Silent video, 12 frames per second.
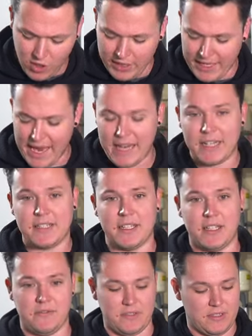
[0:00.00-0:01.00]
Moly
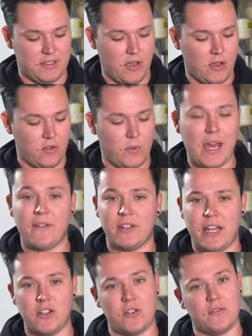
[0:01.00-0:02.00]
additives. So we have an
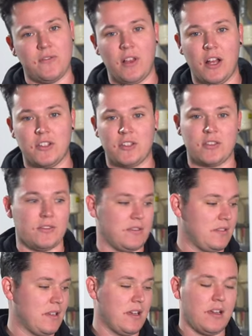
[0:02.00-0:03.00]
engine flush
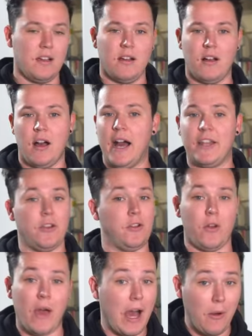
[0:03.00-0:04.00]
because I don't
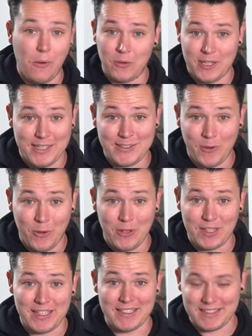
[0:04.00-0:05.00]
know how old this
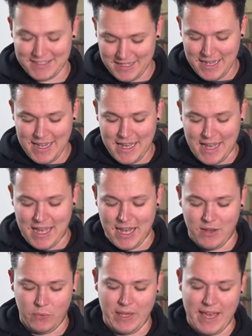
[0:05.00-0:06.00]
oil is.
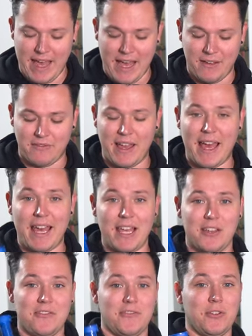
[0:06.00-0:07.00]
Uh, we have
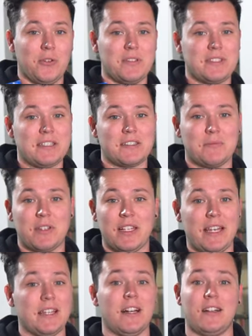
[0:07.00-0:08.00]
a fuel system
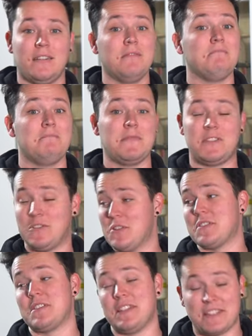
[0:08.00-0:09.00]
cleaner
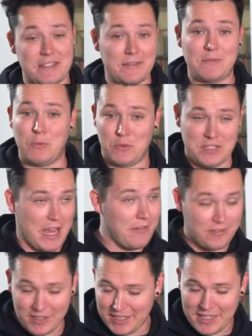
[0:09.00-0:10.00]
because this will
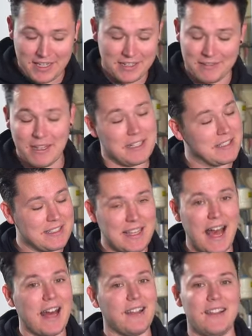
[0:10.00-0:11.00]
definitely need it. It's
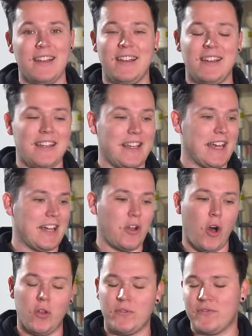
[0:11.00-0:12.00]
sat, it
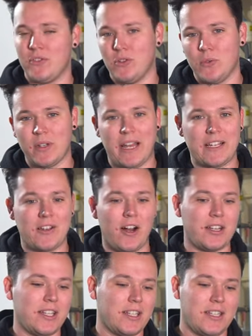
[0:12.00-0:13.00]
had old fuel when I
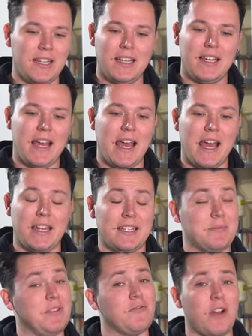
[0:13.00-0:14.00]
got it and
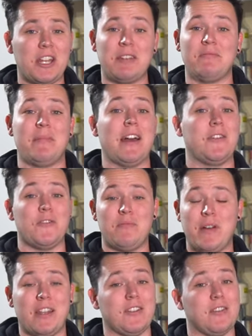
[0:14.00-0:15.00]
it's been running better
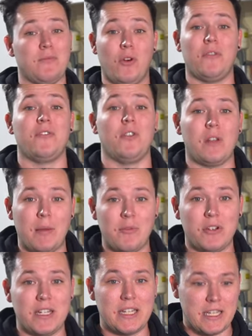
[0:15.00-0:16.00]
and better the more fuel I
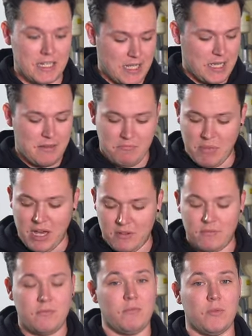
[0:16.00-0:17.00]
put in it.
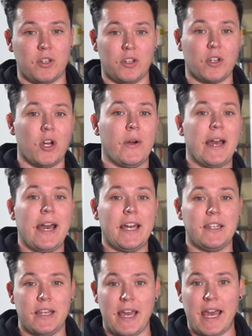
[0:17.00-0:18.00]
But we're gonna go
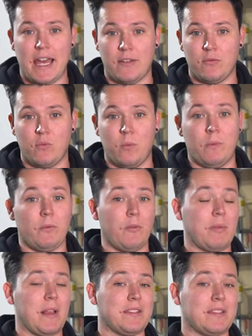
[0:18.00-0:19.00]
ahead and
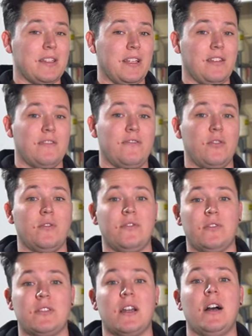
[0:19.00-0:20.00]
replace the fuel
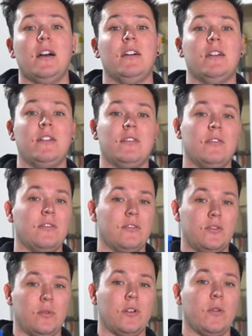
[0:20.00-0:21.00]
filter,
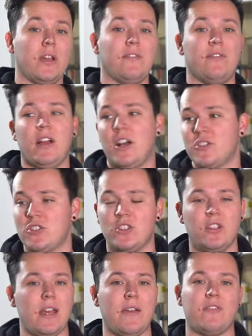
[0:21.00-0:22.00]
do a quick flush,
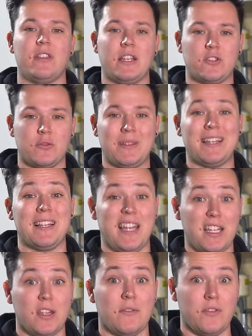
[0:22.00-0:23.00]
everything should be
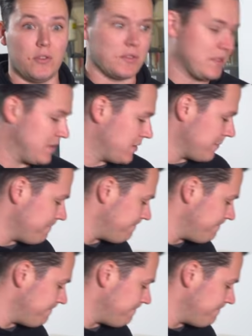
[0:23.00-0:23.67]
clean in the fuel system.